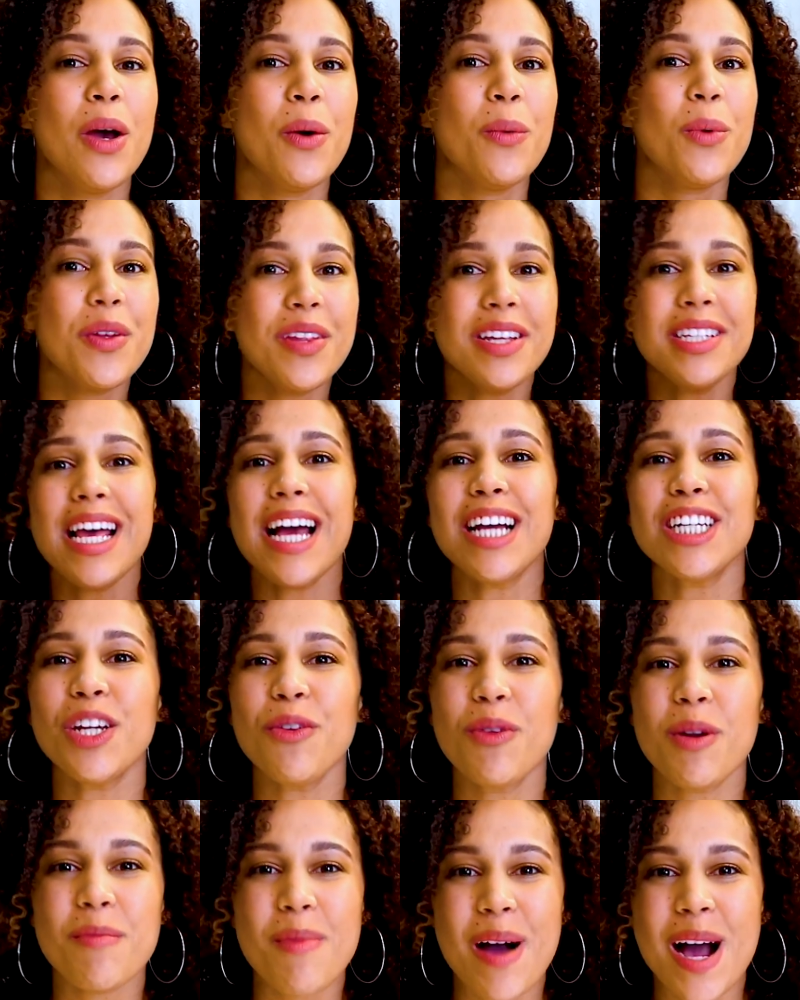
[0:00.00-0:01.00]
Well, this
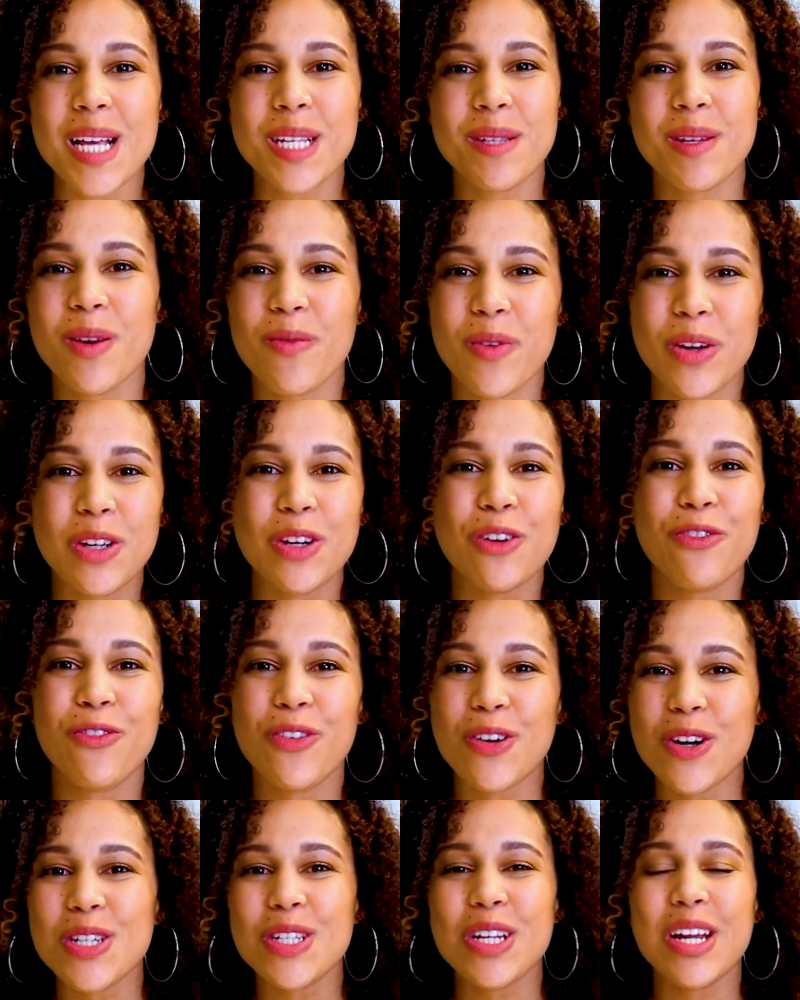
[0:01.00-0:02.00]
actually reminds me when you're
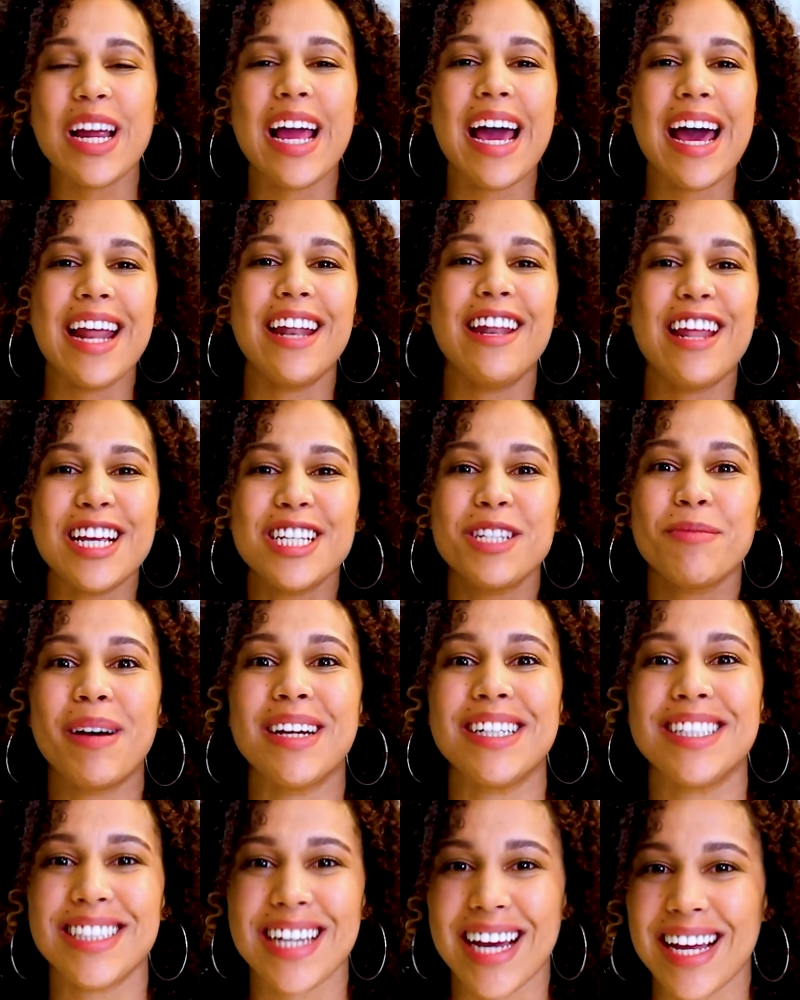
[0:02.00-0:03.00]
first learning how to dance
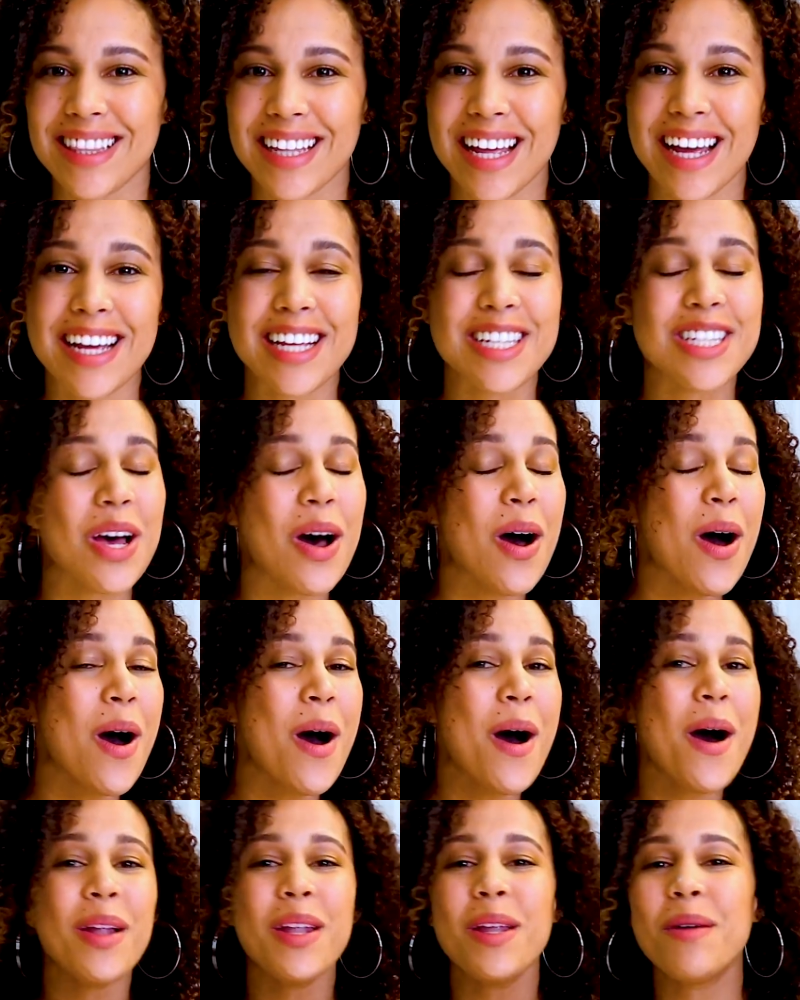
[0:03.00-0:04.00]
bachata. It's
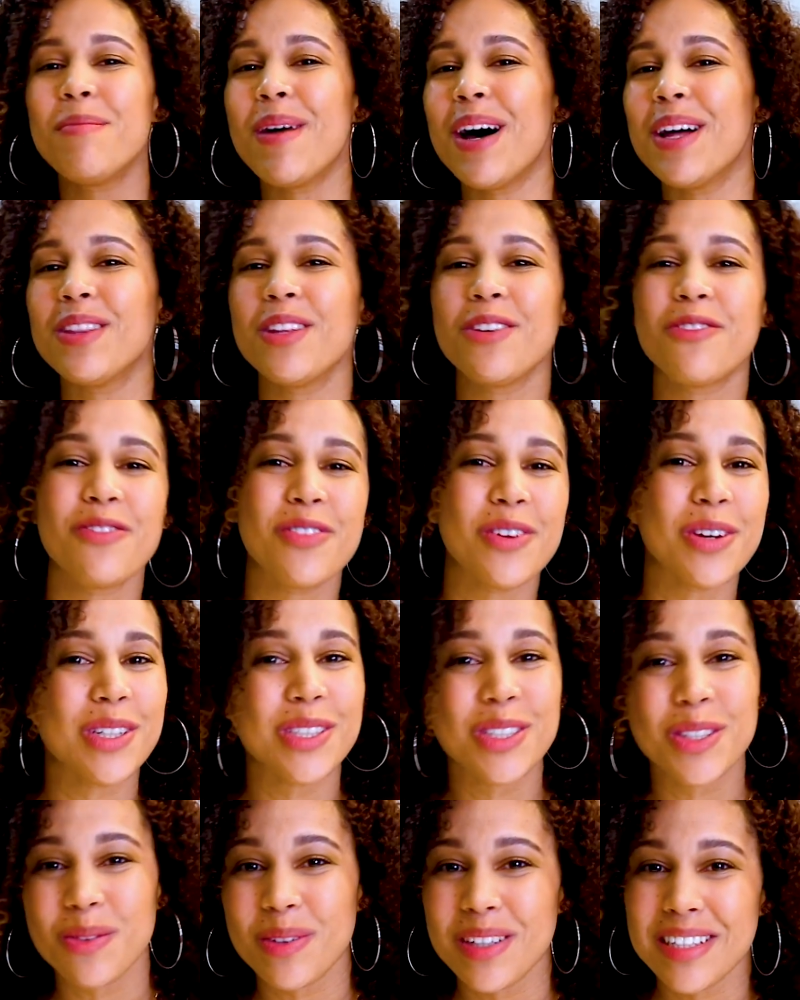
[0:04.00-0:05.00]
all about the
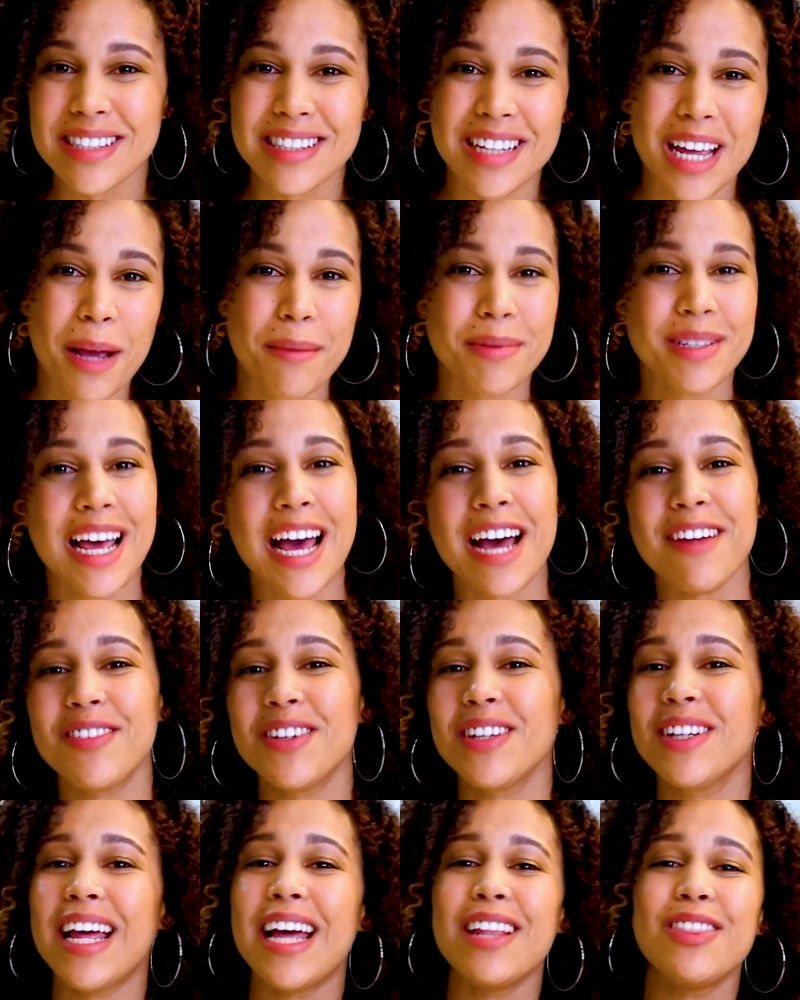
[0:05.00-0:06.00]
first 3 steps.
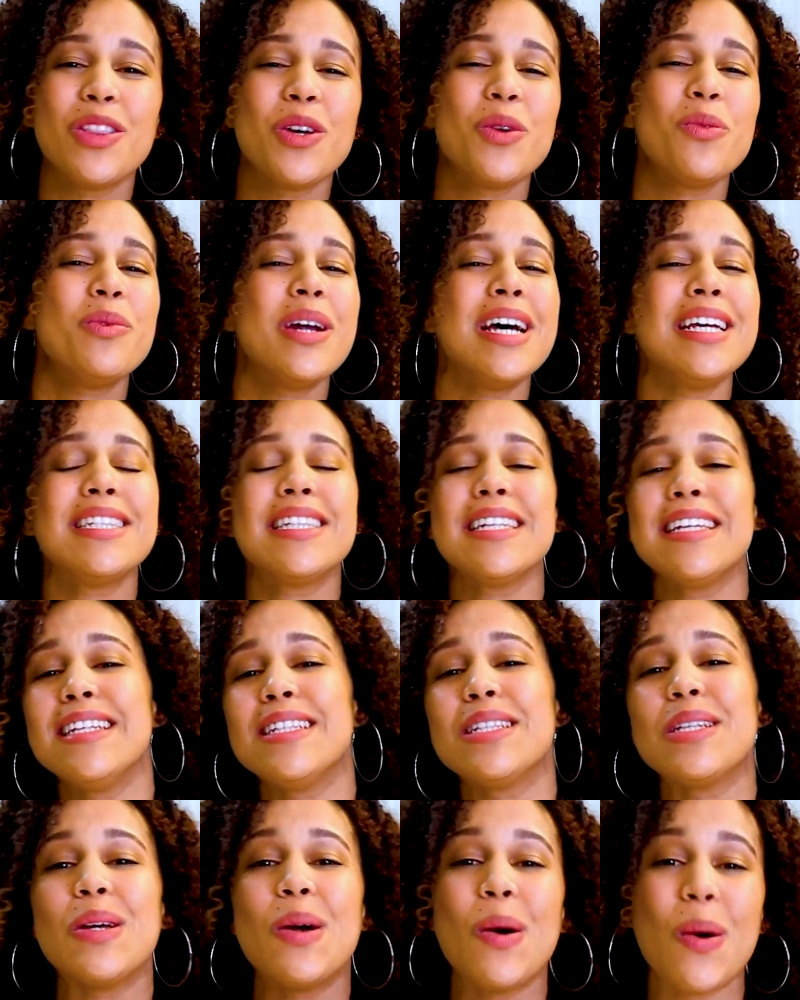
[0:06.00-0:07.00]
After that, the rest
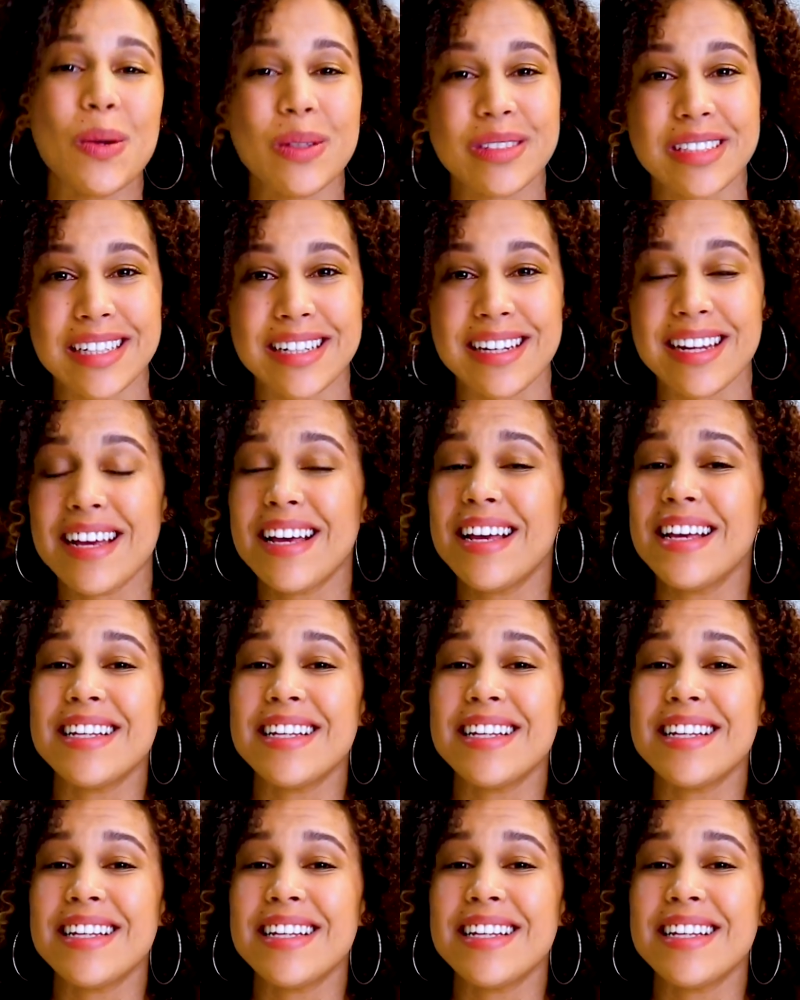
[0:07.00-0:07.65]
is golden.